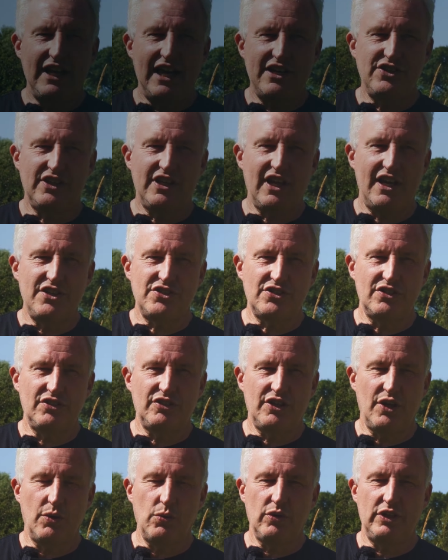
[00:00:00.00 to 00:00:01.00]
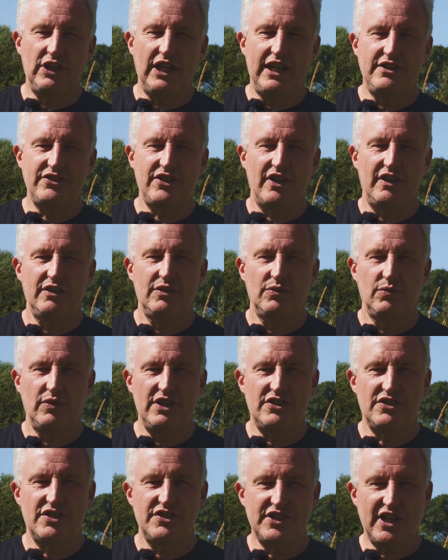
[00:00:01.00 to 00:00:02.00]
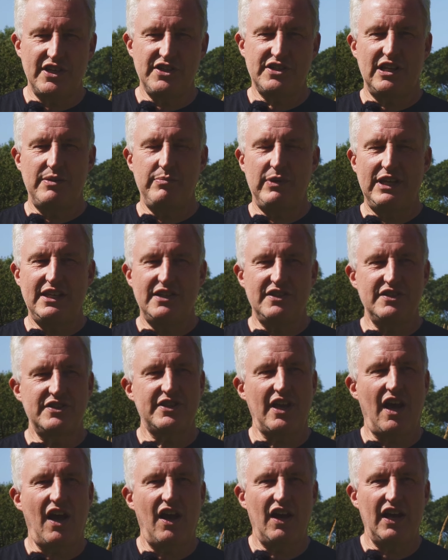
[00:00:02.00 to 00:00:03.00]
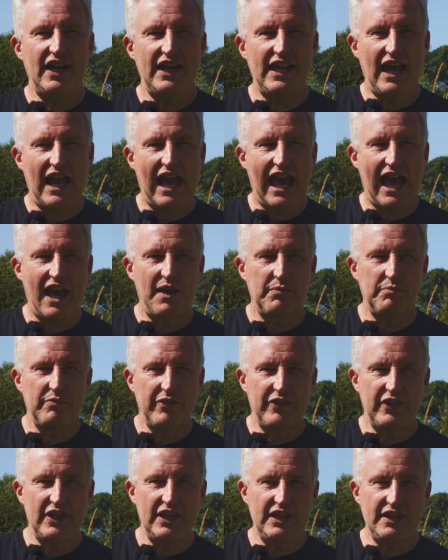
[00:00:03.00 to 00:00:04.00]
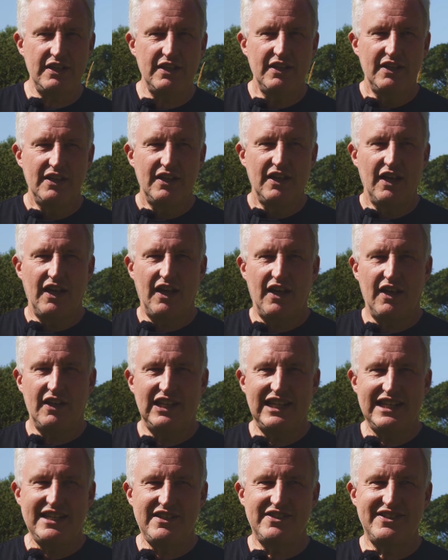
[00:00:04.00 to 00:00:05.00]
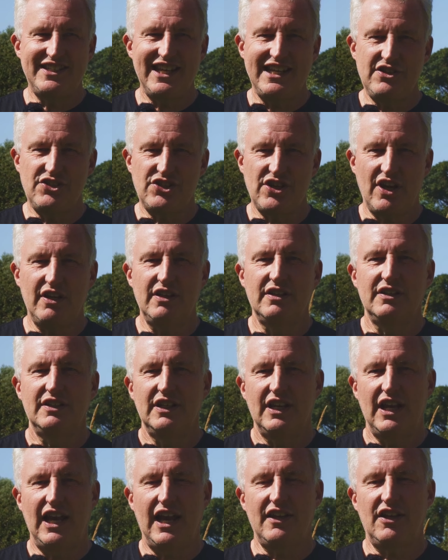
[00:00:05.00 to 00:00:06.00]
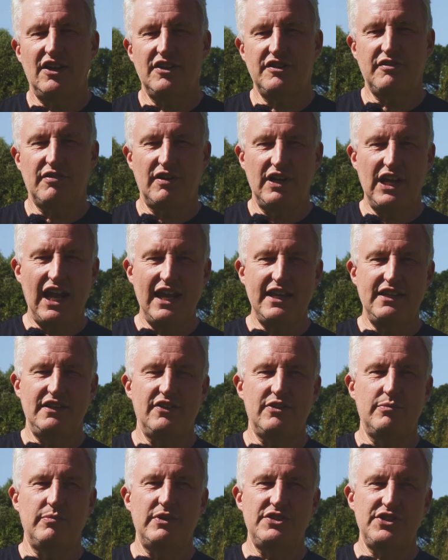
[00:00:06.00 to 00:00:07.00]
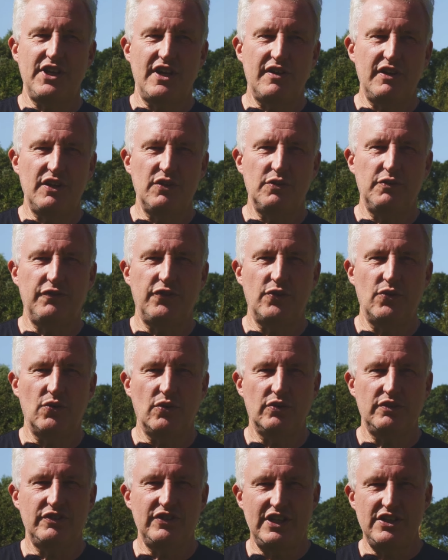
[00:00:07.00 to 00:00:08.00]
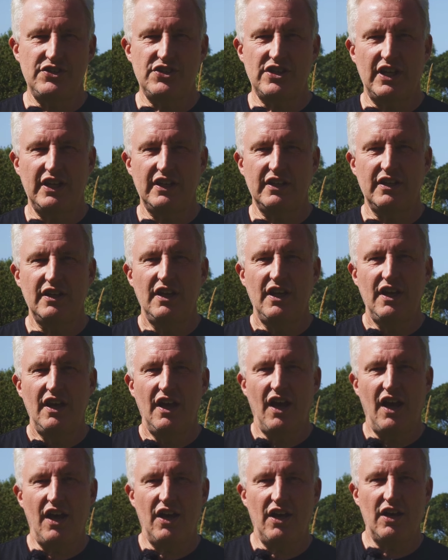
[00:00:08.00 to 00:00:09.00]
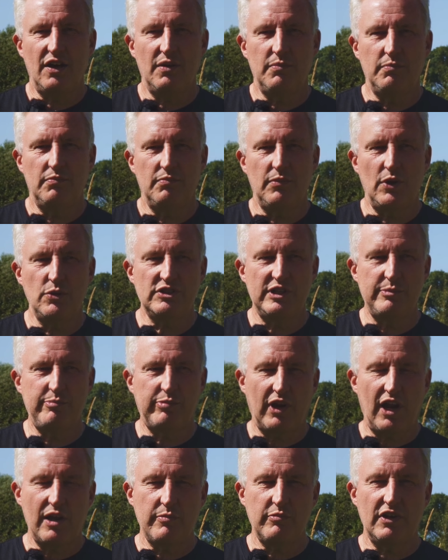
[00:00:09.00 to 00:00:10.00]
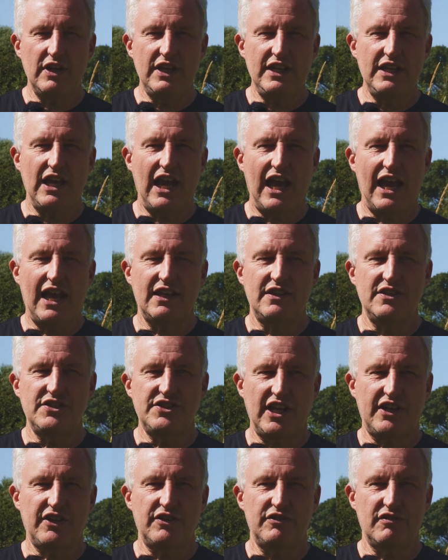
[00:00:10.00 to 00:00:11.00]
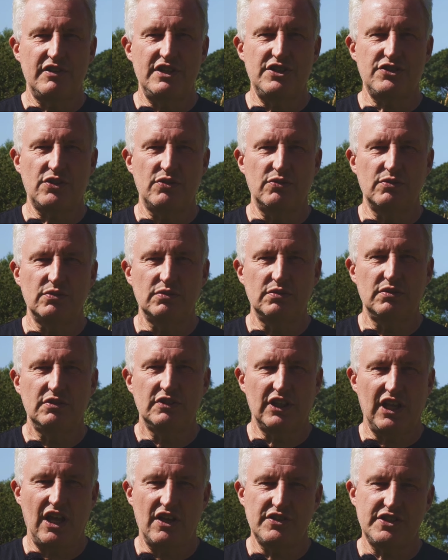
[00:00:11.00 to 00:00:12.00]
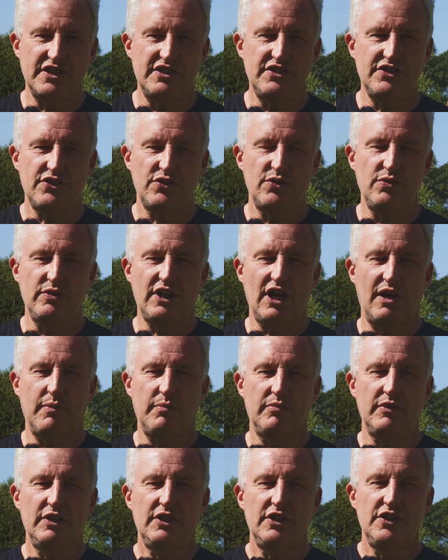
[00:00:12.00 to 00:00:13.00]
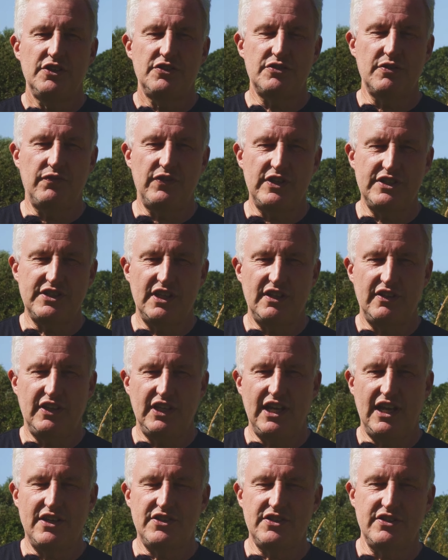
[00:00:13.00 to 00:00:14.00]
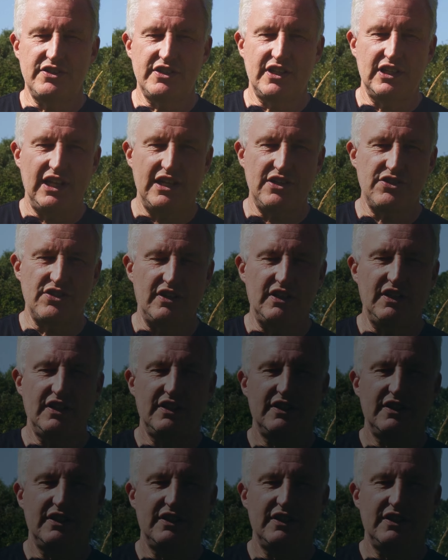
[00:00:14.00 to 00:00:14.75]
education coordinator, which essentially means I am the lead teacher, and I create the material for teaching mostly primary and secondary school classes who come to visit the Etches Collection.